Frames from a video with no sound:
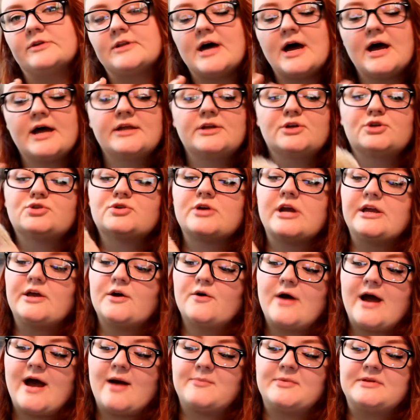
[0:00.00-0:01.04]
not.
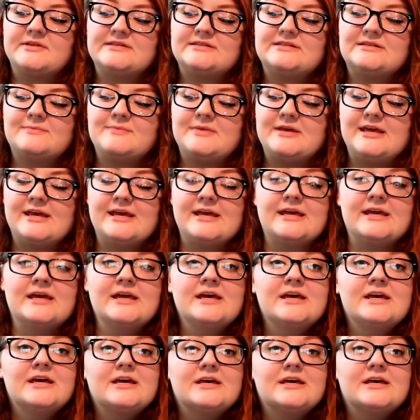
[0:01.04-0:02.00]
Draco happens to be